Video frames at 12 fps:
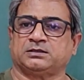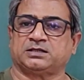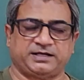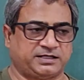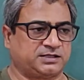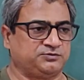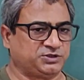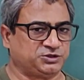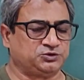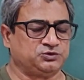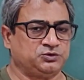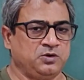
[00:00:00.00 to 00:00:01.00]
connective
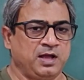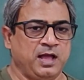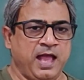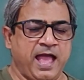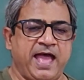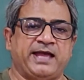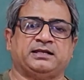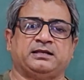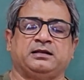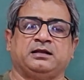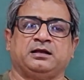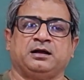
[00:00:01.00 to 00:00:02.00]
tissue,
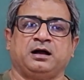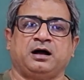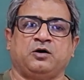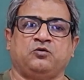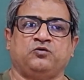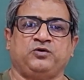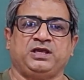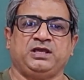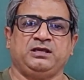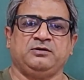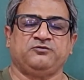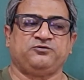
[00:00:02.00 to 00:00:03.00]
and
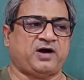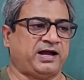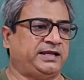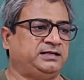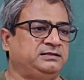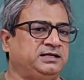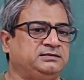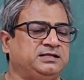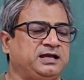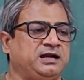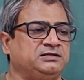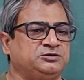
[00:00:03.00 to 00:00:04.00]
we find that
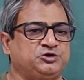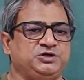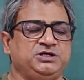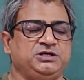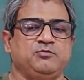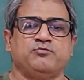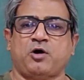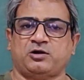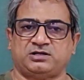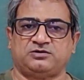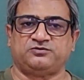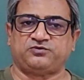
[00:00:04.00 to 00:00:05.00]
there are three
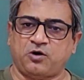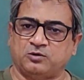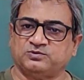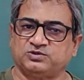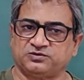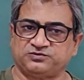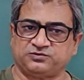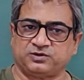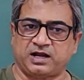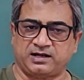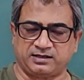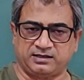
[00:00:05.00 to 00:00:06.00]
important forms of
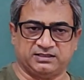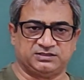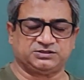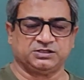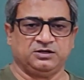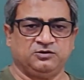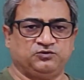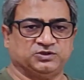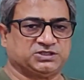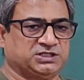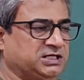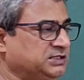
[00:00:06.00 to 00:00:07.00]
cartilage
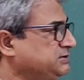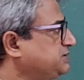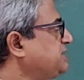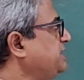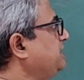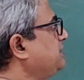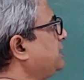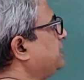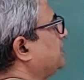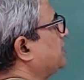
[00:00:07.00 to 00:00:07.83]
which are seen in